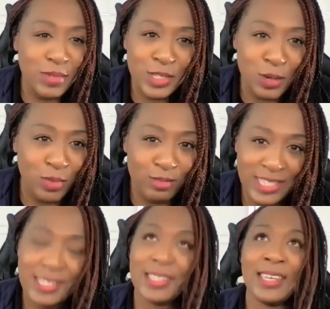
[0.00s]
someone
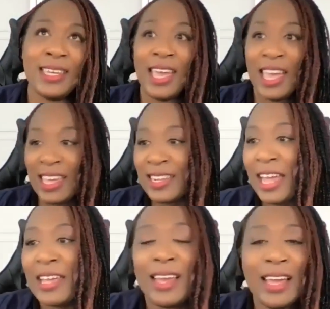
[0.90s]
recently, and
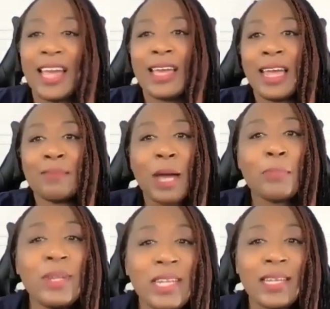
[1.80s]
I'm
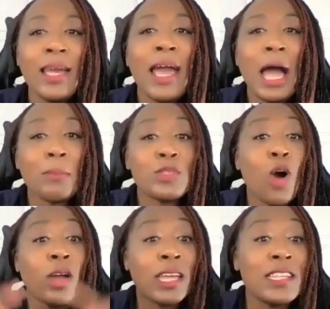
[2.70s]

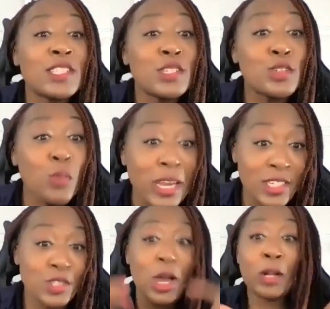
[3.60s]
talking the
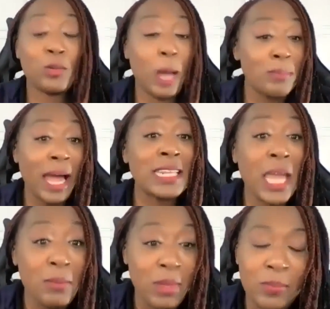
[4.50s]
situation, so I'm not
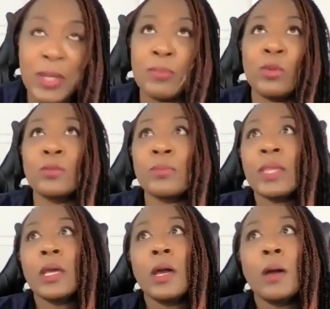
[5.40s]
naming people,
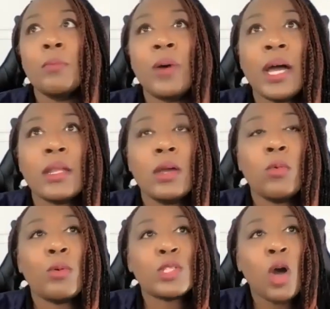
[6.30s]
but
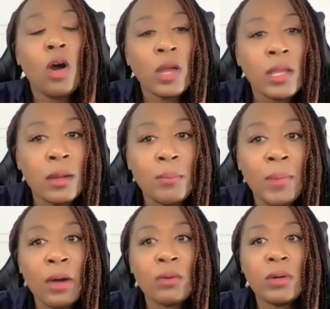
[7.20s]
we were talking
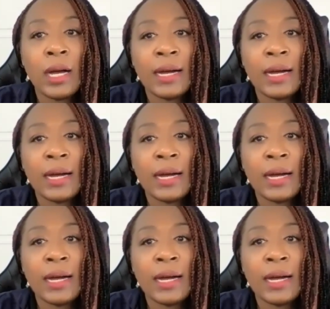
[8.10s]
about